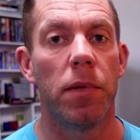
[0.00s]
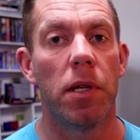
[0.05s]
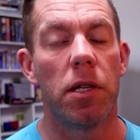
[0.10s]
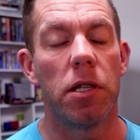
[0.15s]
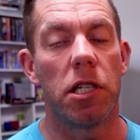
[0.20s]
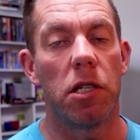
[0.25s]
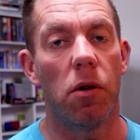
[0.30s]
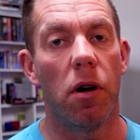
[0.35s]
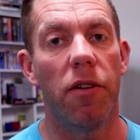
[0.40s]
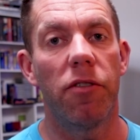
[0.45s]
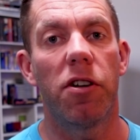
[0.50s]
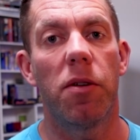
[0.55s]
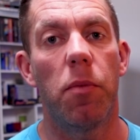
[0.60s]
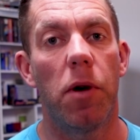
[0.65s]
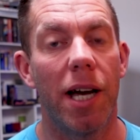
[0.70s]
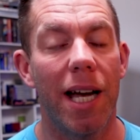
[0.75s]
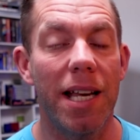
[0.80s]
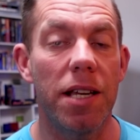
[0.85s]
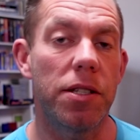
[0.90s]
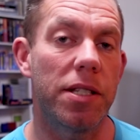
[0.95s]
So I've got
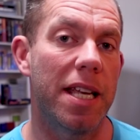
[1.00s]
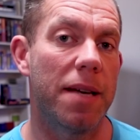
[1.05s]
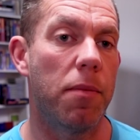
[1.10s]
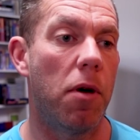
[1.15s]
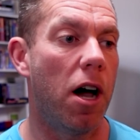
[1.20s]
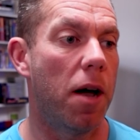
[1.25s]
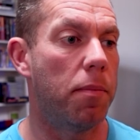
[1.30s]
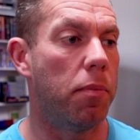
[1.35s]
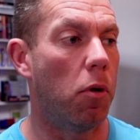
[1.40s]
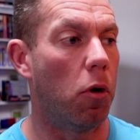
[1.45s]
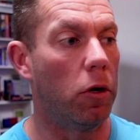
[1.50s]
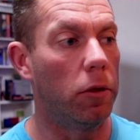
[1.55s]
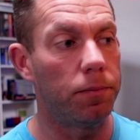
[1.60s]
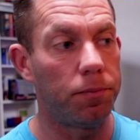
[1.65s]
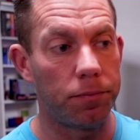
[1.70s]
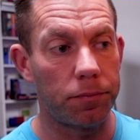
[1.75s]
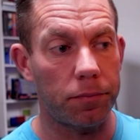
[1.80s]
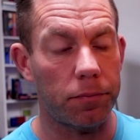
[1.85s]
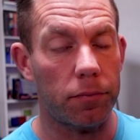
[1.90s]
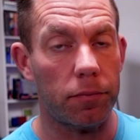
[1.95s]
my HDMI port
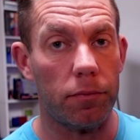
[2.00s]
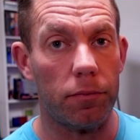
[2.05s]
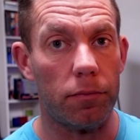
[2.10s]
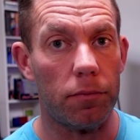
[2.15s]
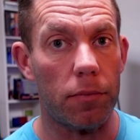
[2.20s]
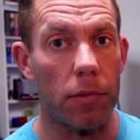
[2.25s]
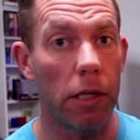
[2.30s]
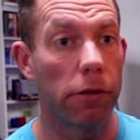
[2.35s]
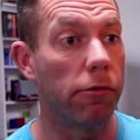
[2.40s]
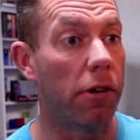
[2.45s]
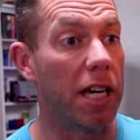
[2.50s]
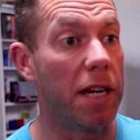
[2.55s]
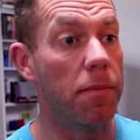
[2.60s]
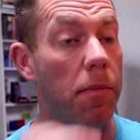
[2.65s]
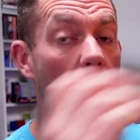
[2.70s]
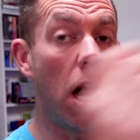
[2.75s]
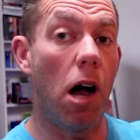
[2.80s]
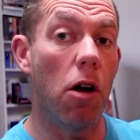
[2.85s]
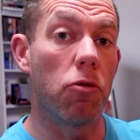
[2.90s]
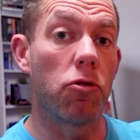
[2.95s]
running
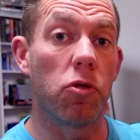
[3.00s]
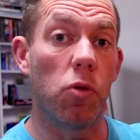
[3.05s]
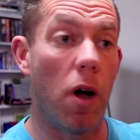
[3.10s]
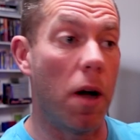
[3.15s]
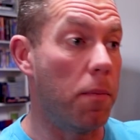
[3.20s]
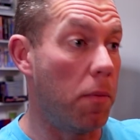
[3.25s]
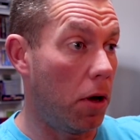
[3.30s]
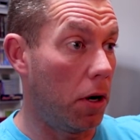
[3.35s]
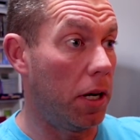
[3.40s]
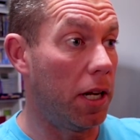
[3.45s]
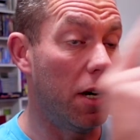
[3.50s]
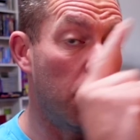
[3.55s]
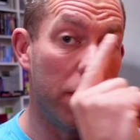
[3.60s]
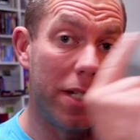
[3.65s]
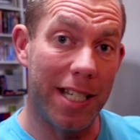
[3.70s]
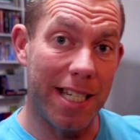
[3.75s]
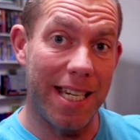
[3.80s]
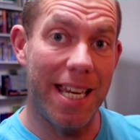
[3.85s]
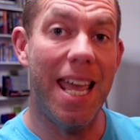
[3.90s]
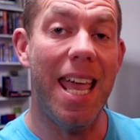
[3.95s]
my ultra-wide monitor,
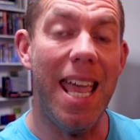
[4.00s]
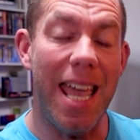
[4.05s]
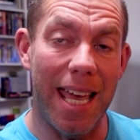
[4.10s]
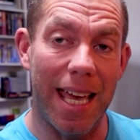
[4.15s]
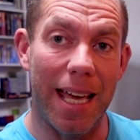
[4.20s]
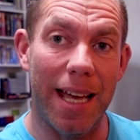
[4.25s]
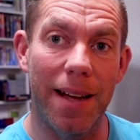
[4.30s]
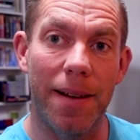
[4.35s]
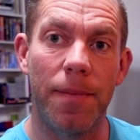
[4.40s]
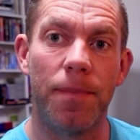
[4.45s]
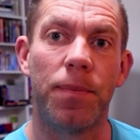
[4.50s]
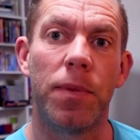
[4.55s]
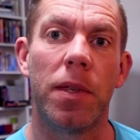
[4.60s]
which is here,